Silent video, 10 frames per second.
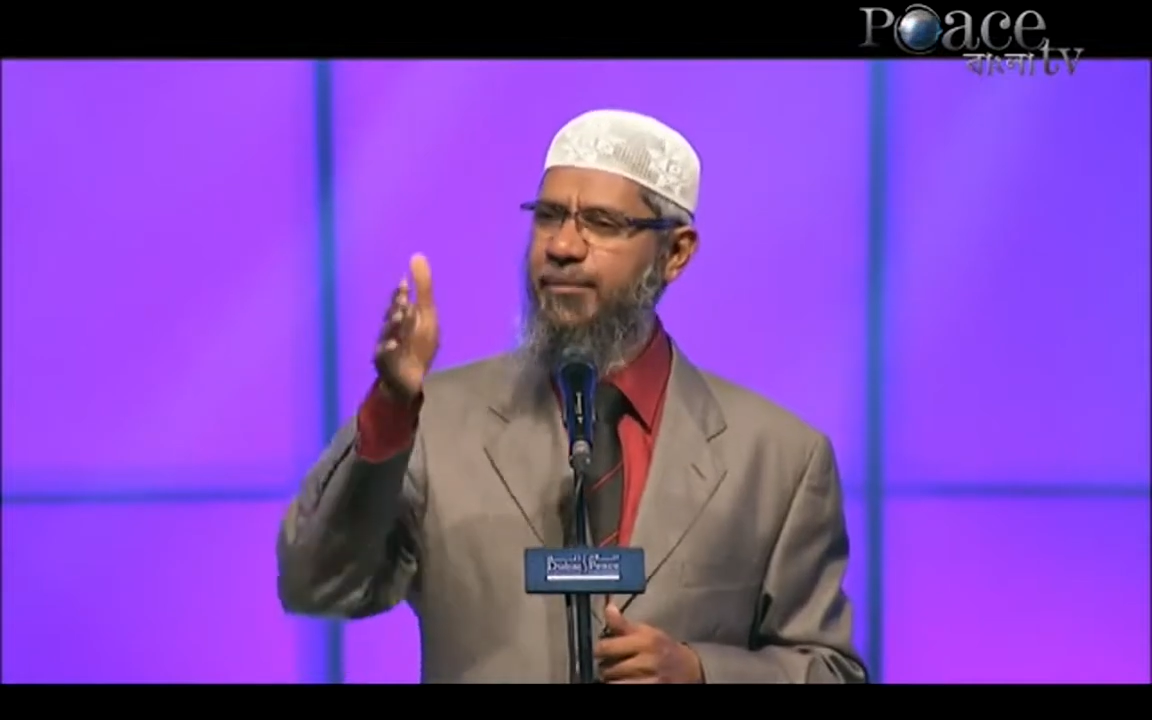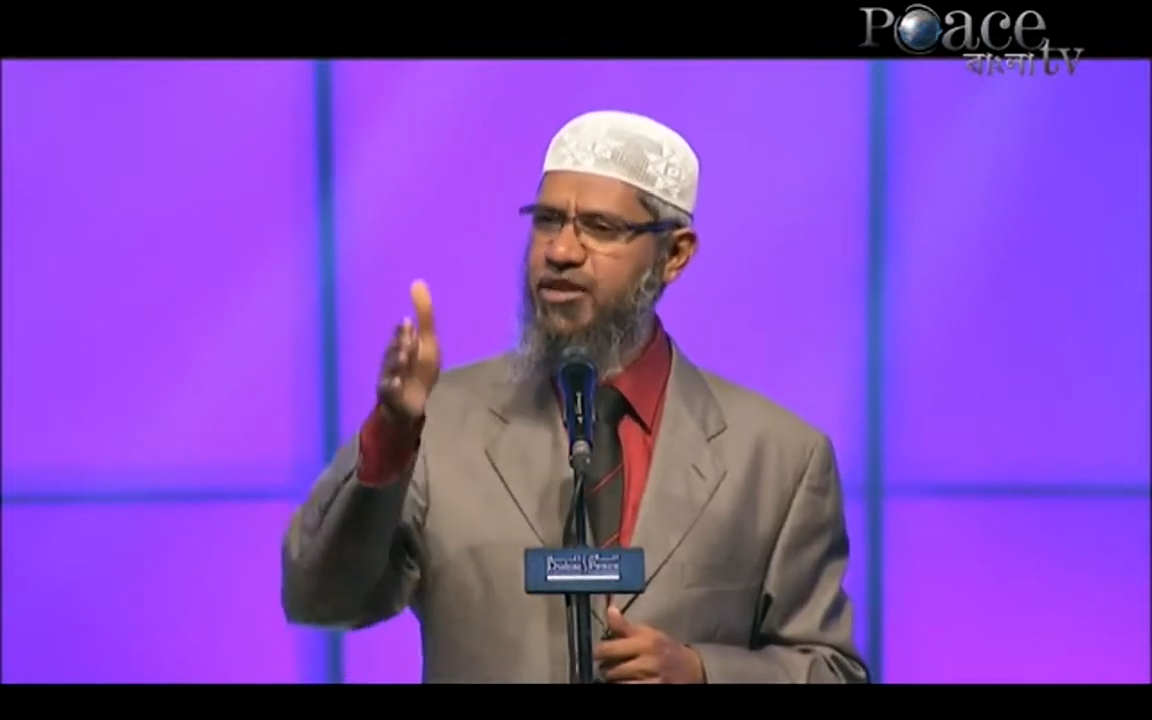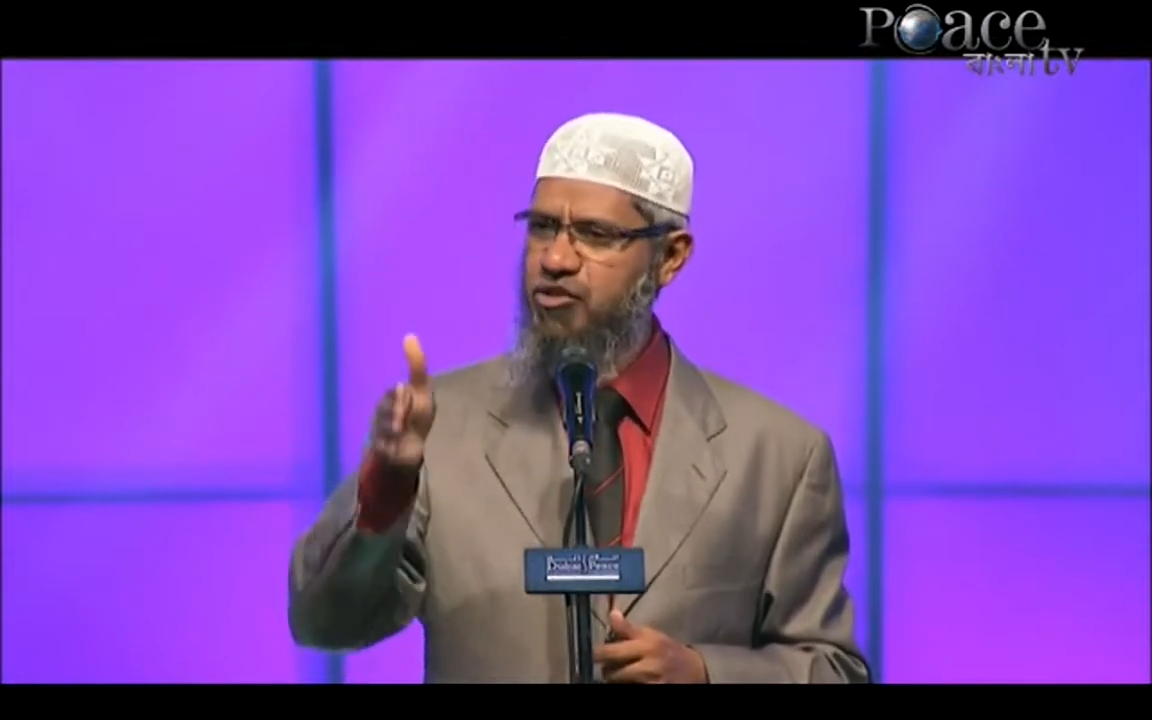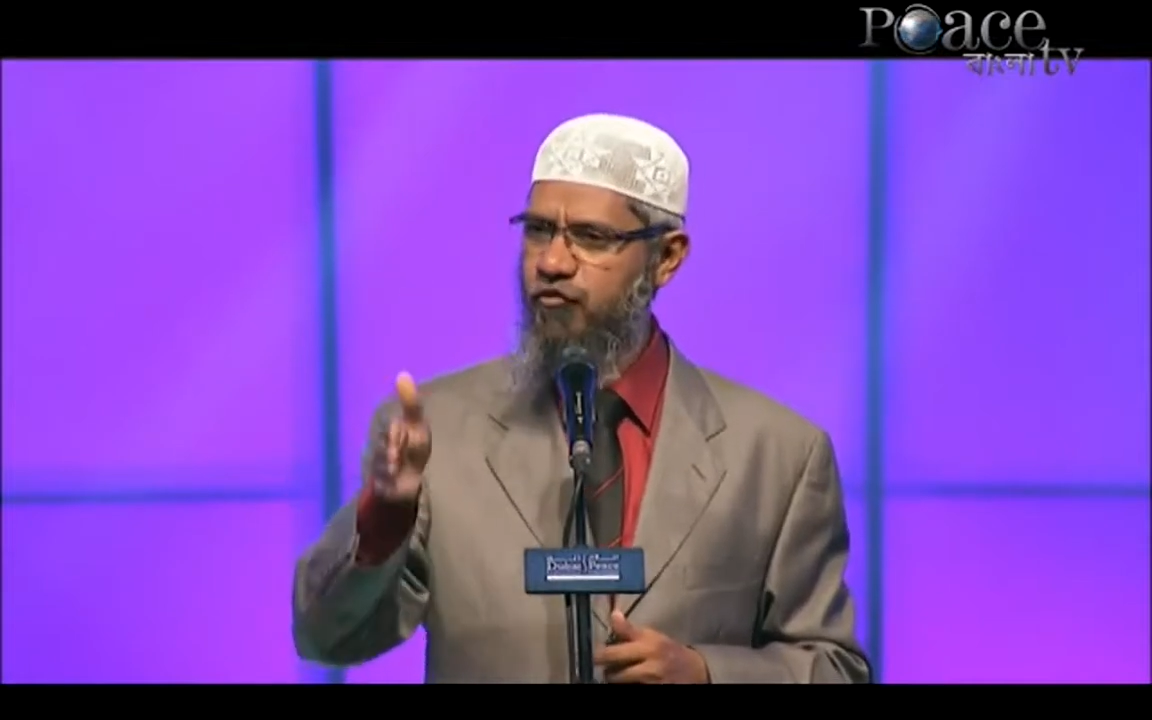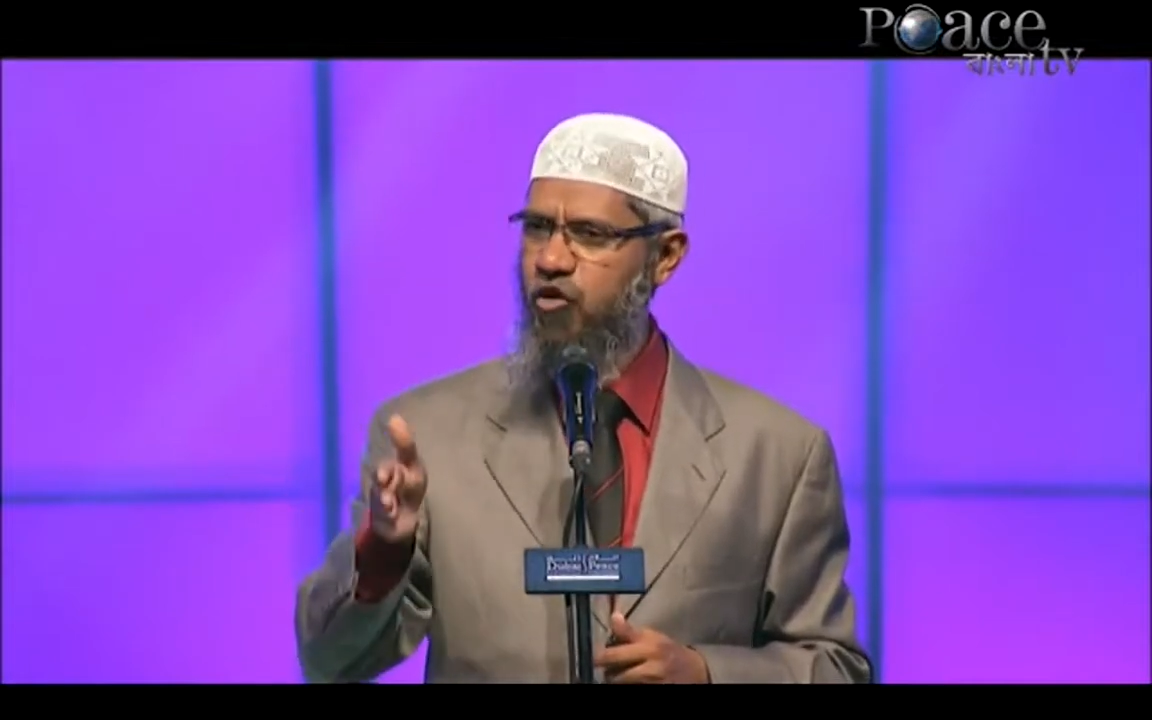an
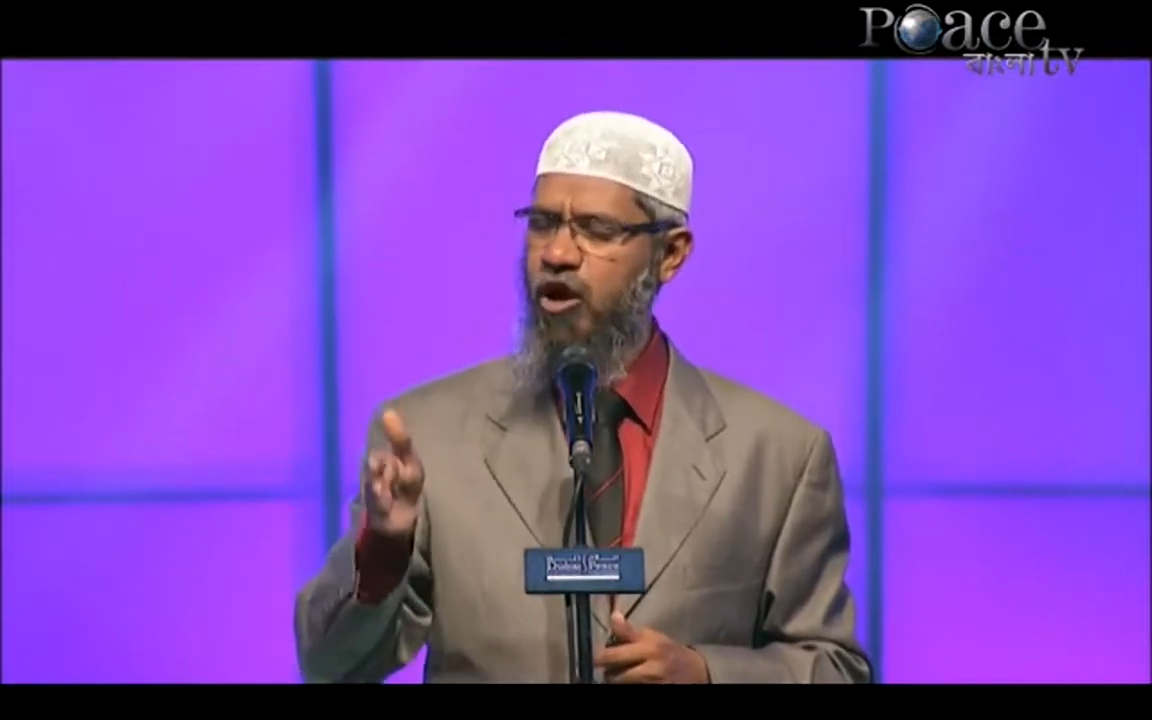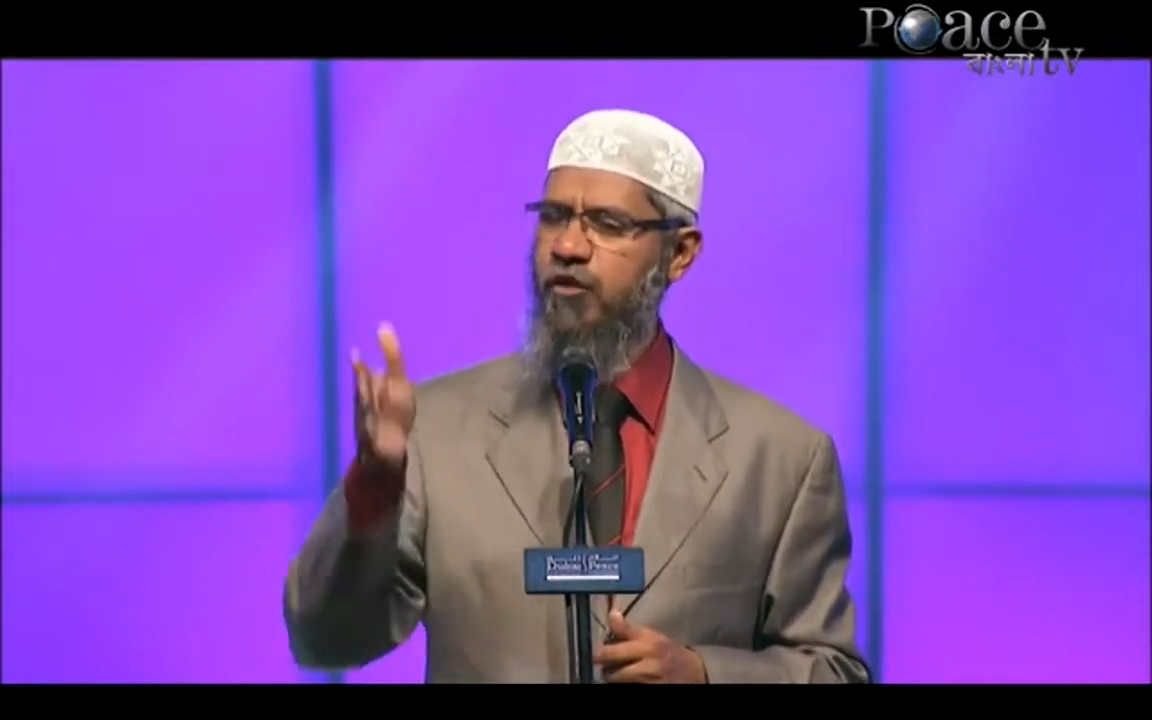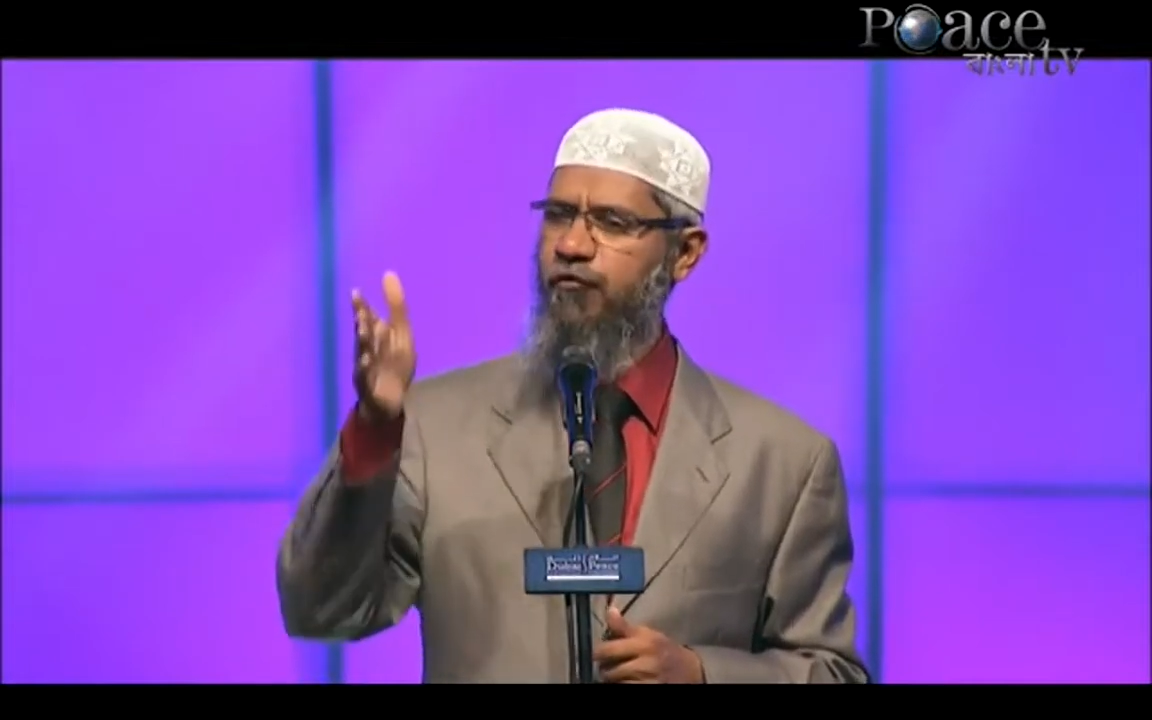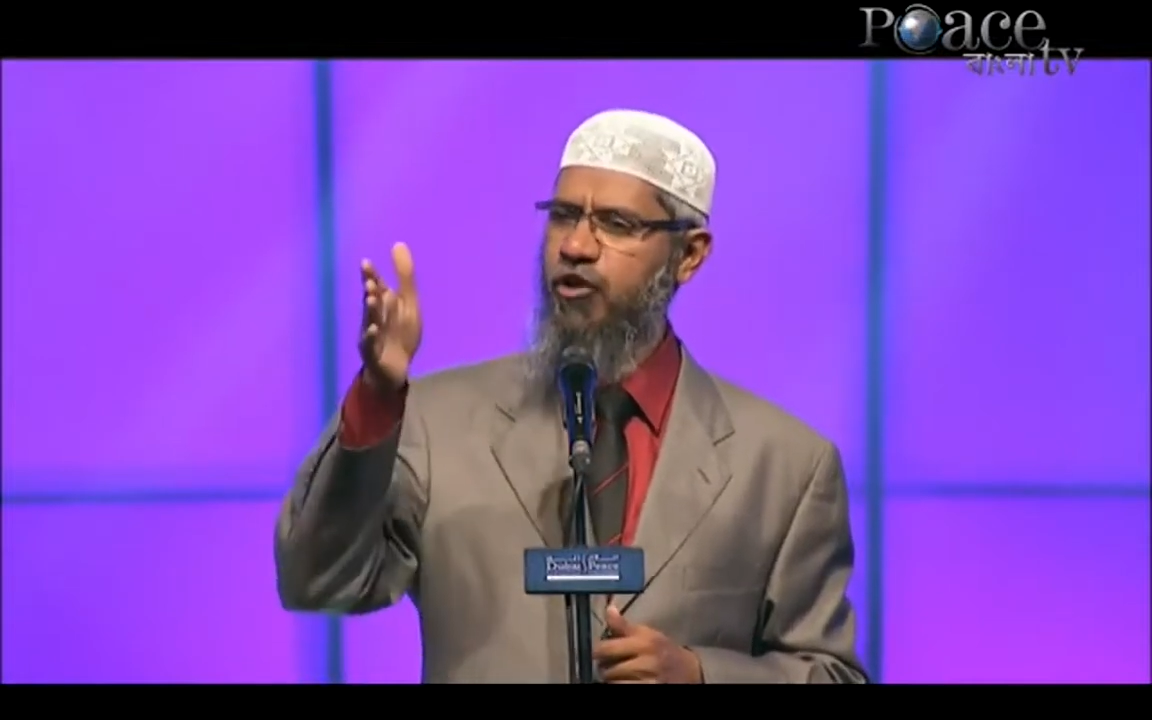image of God,